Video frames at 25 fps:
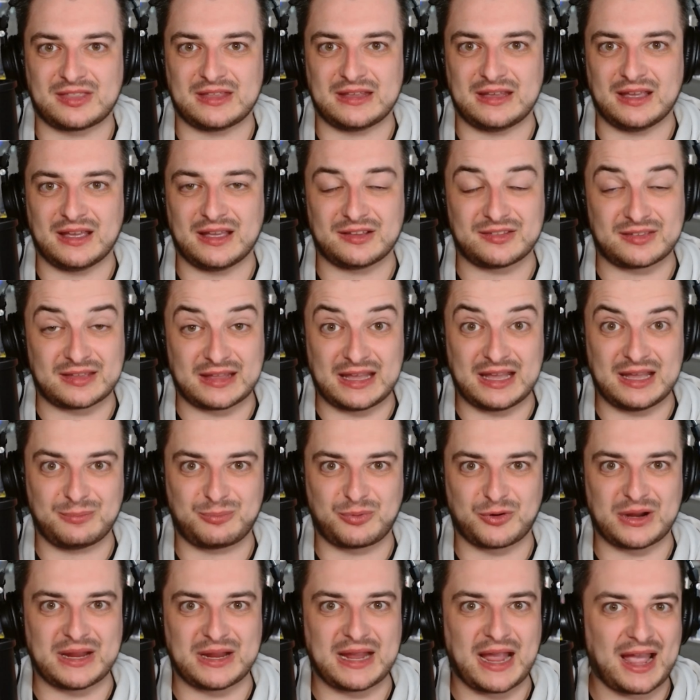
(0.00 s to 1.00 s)
the
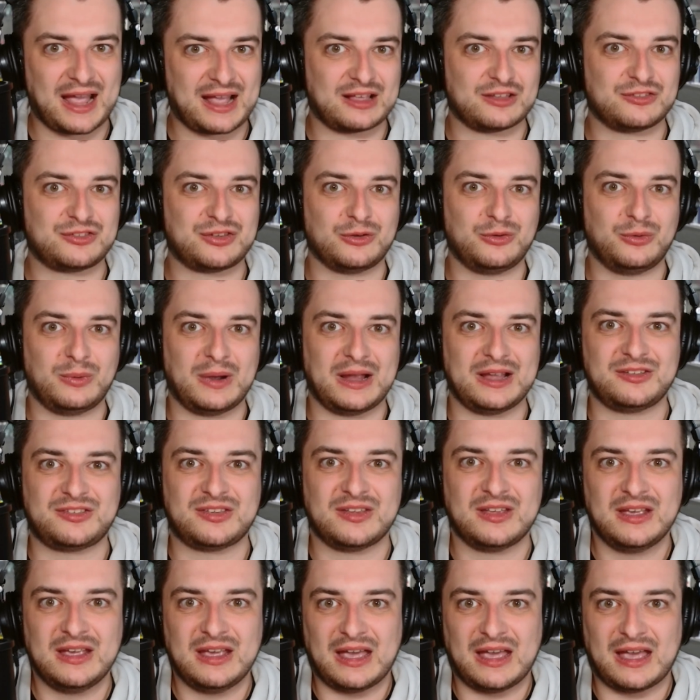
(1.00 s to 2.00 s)
E-Prix. As always,
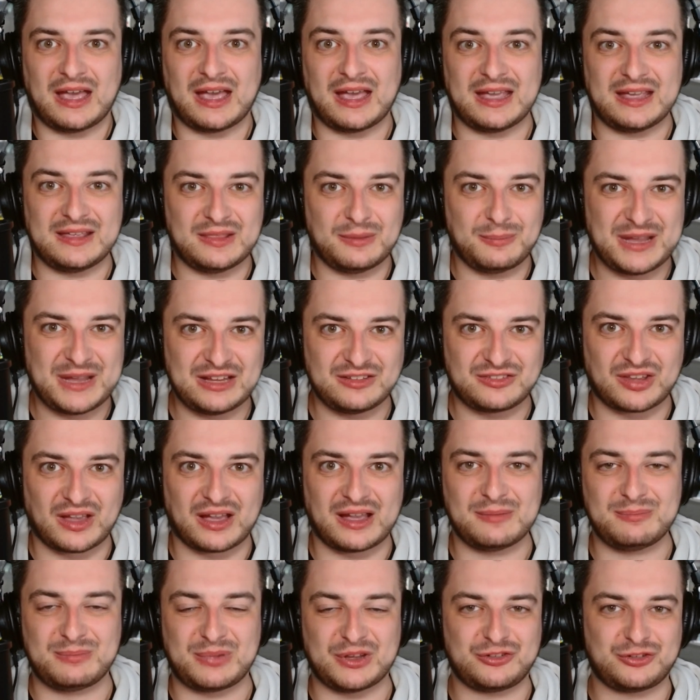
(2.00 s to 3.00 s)
in the
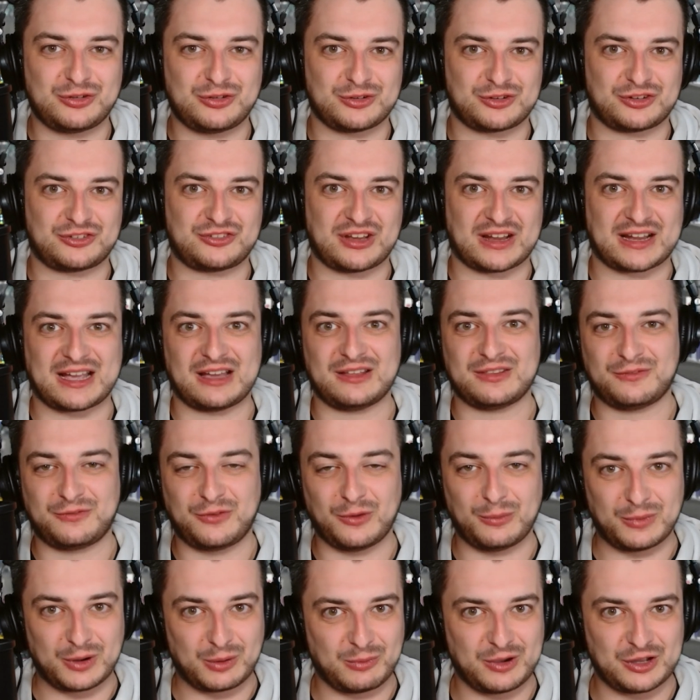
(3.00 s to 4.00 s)
meantime, be sure to check out the
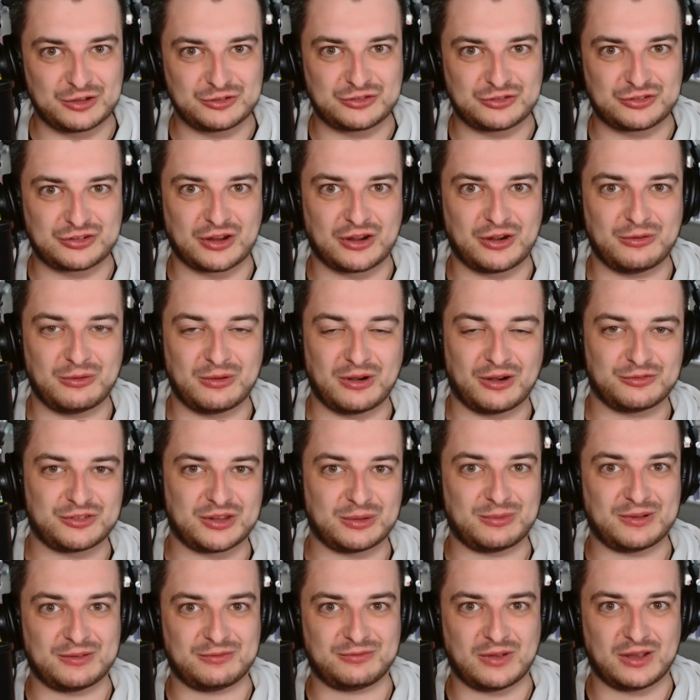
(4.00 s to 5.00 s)
Formula One show.
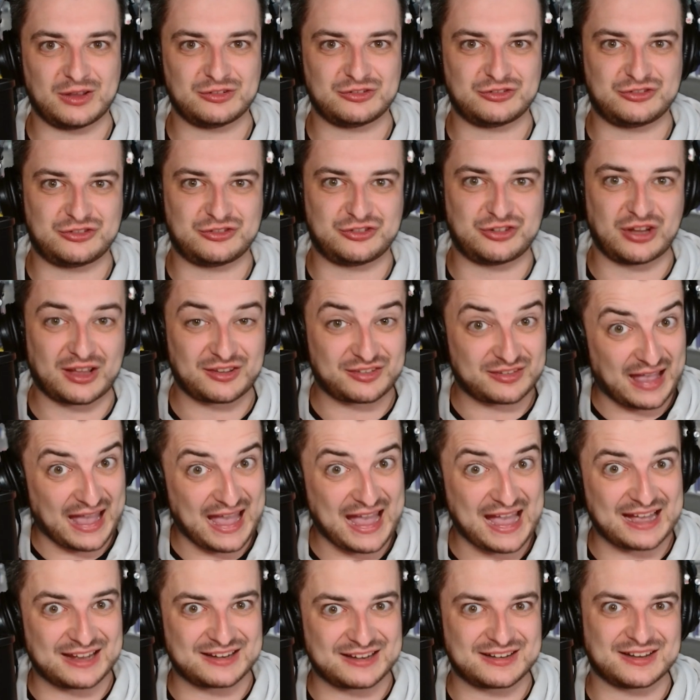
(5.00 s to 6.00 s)
Obviously, we've just
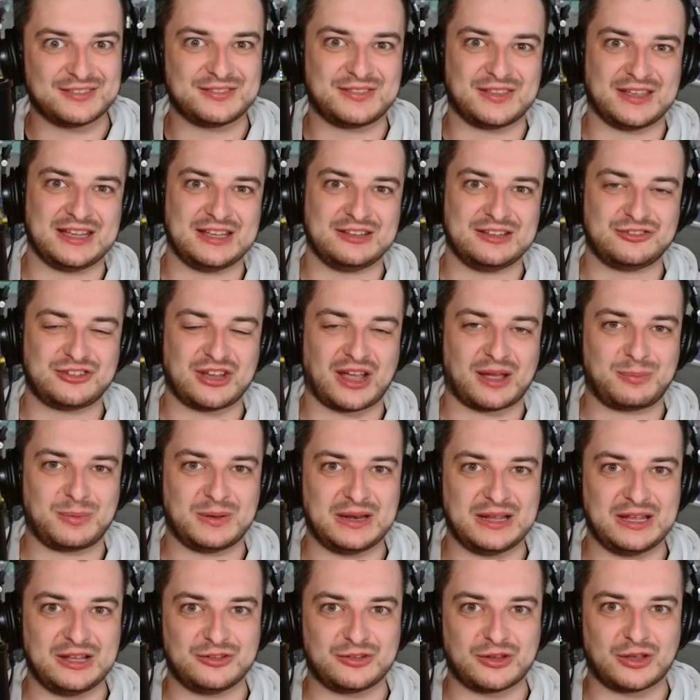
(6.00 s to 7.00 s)
had the
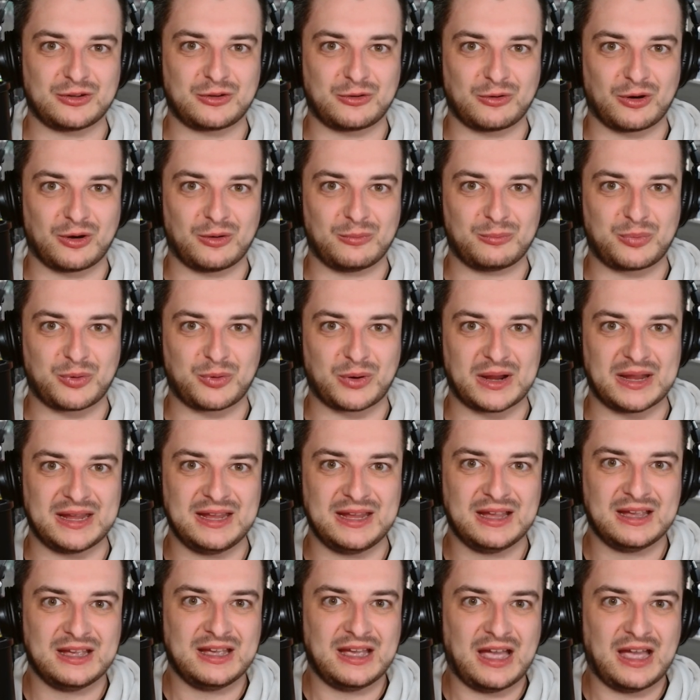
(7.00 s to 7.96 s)
Japanese Grand Prix.